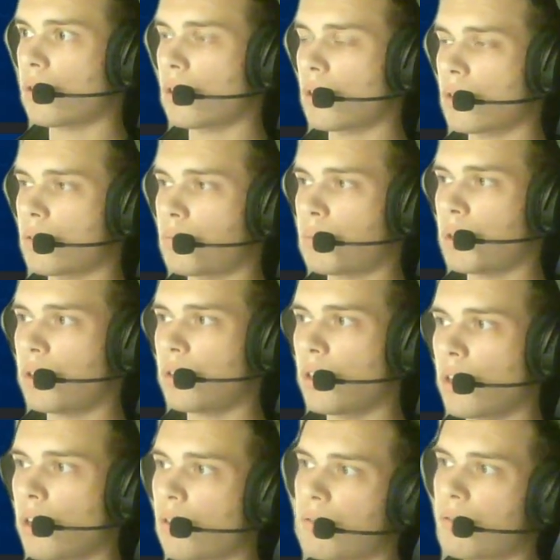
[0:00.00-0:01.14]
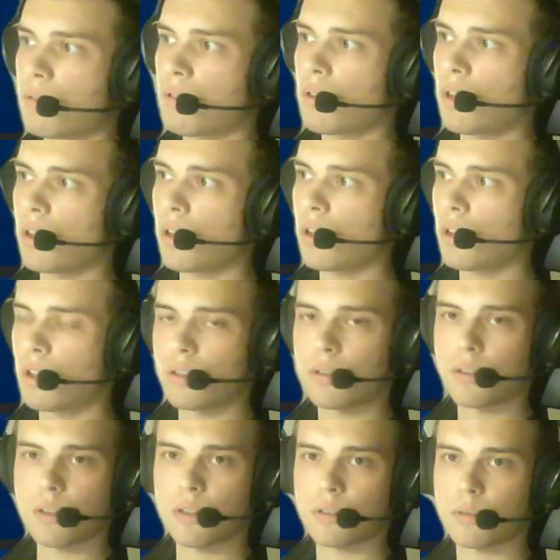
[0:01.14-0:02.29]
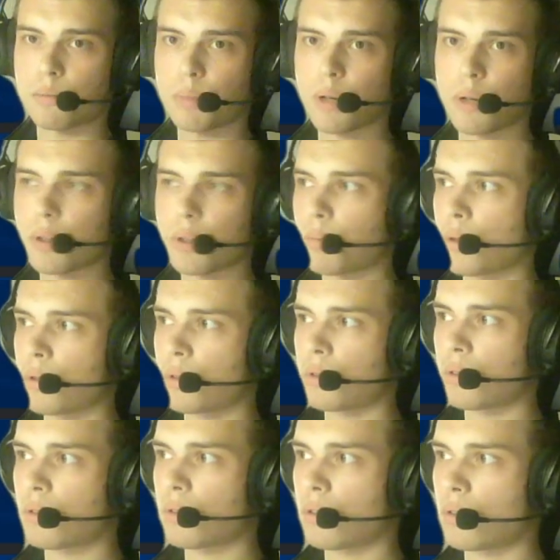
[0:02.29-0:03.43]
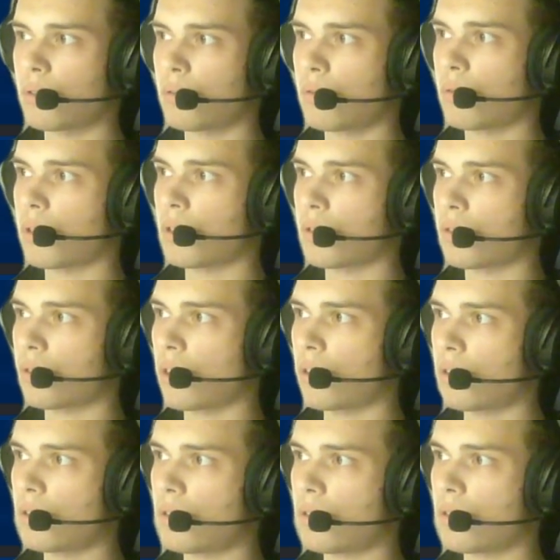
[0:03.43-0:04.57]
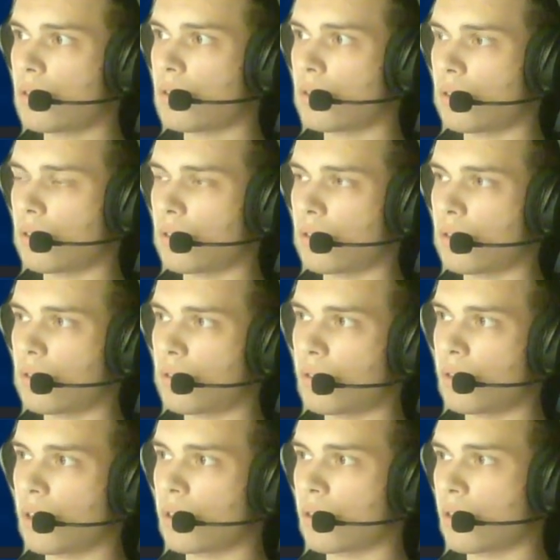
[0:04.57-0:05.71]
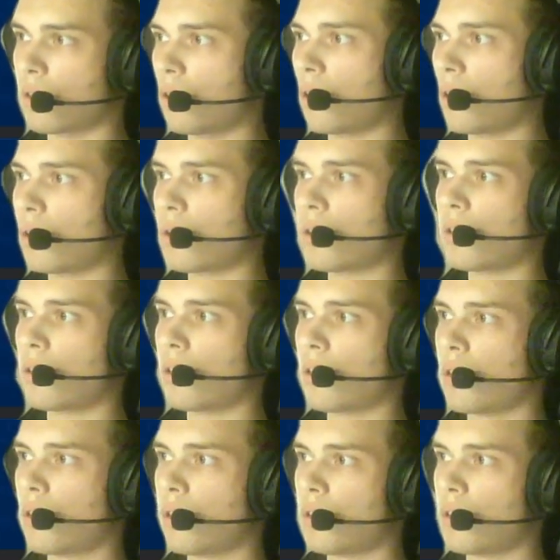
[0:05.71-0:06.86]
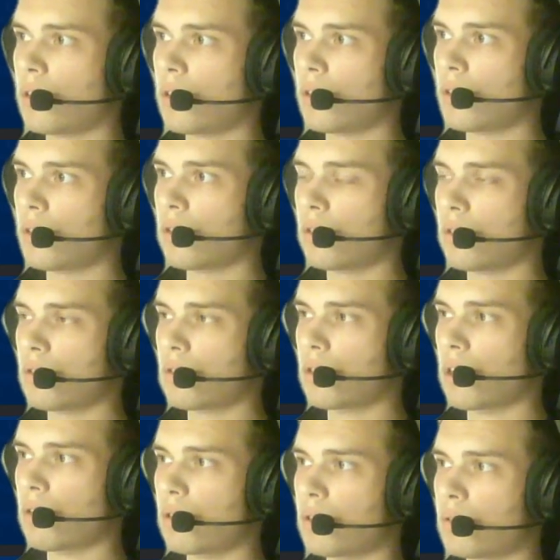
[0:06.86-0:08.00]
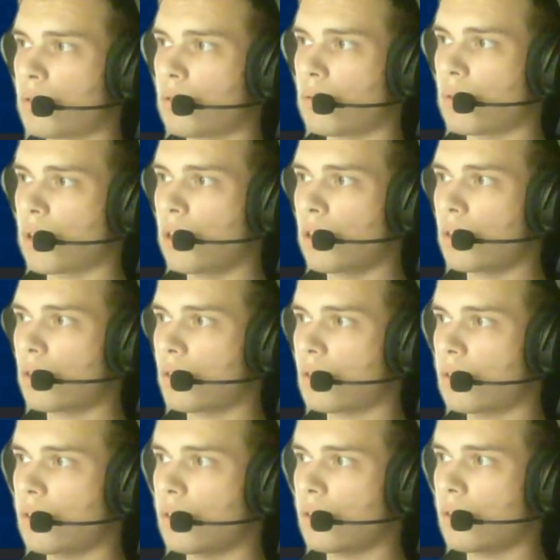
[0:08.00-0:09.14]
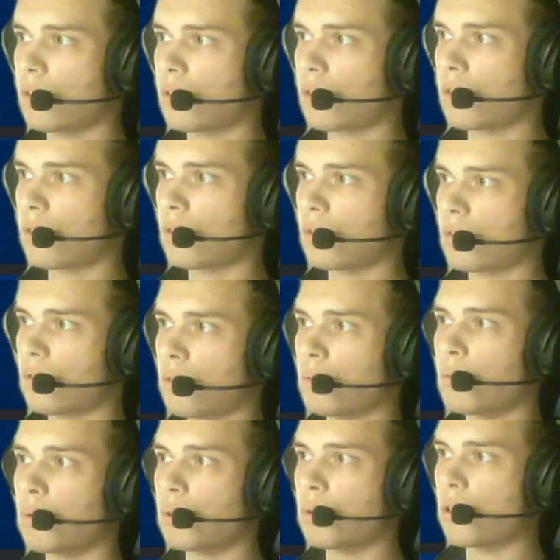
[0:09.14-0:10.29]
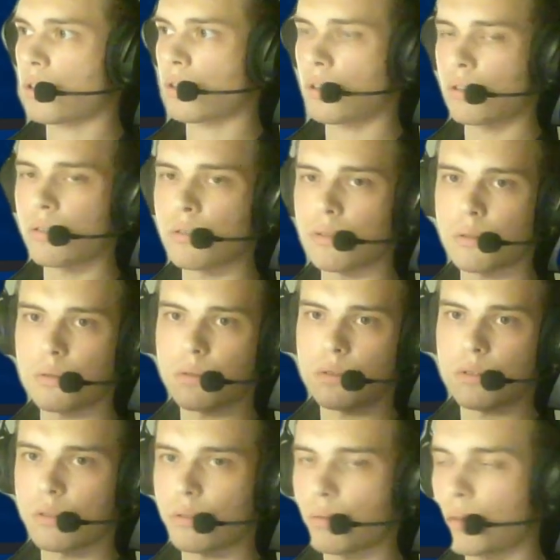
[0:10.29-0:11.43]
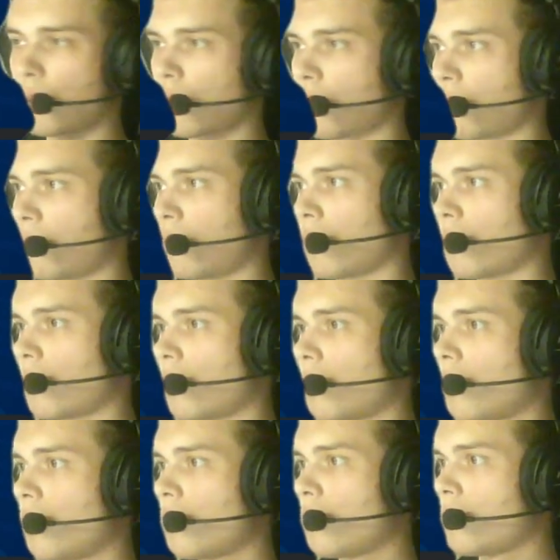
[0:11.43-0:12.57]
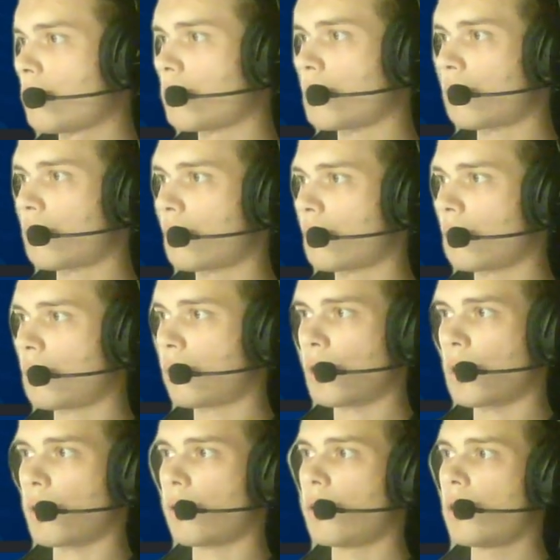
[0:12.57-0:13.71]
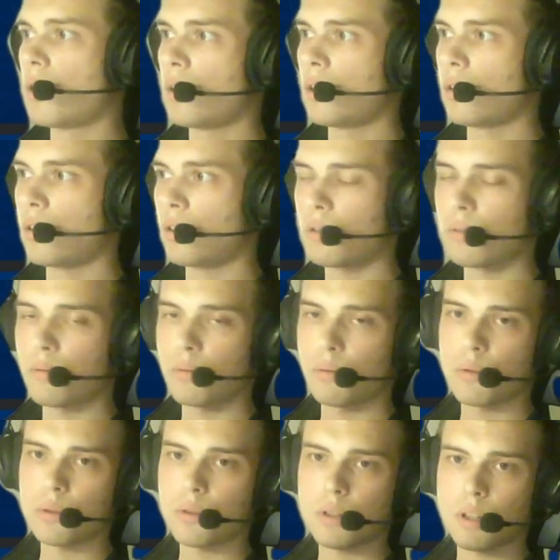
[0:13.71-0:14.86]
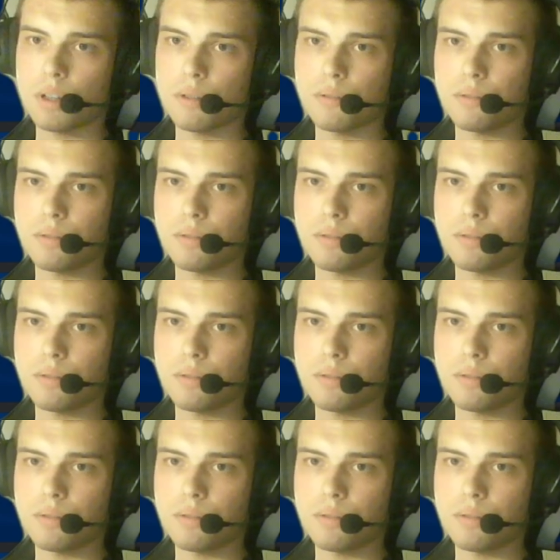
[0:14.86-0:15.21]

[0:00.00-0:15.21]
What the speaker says: as PDF and as PowerPoint. You can send it as a link, share it to X, some WeChat, I don't know, this WeChat thing. But yeah, what I've